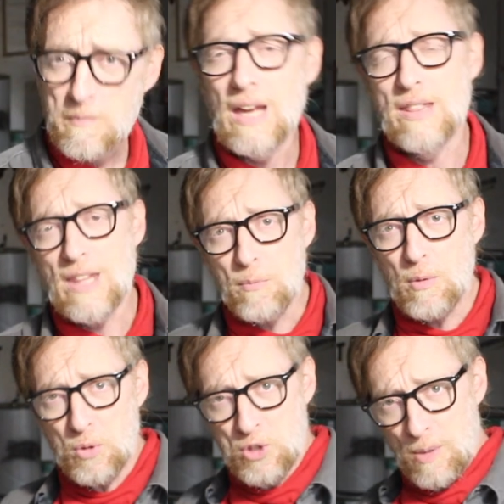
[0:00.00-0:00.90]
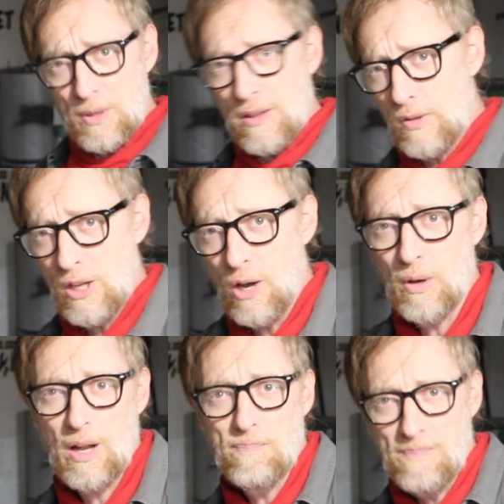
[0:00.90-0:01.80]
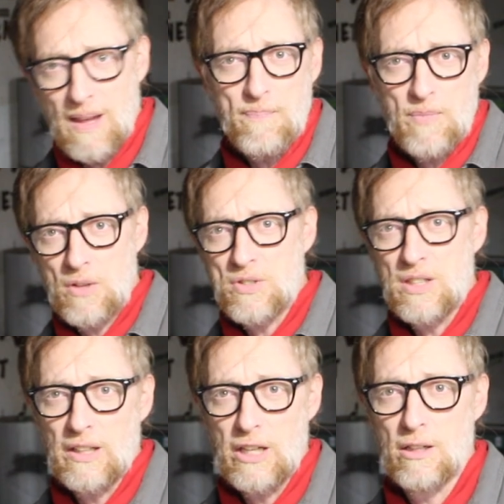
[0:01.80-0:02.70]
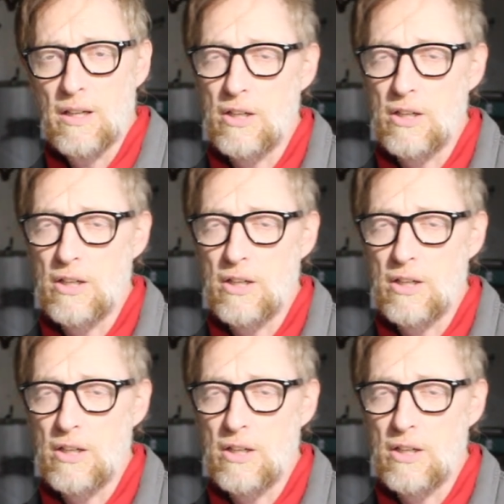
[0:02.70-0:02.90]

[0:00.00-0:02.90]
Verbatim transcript: and then we will jump into the video, and I'll I'll see you later.